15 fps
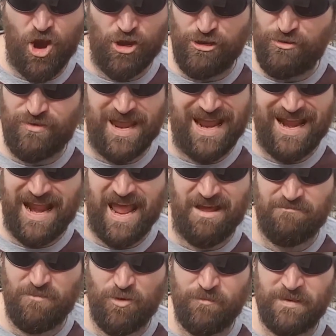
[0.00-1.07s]
or you can't
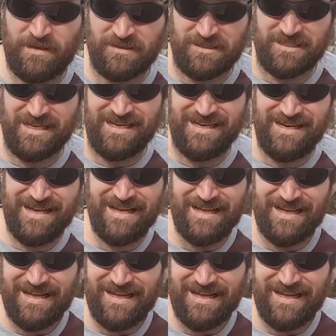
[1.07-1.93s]
have movement seen,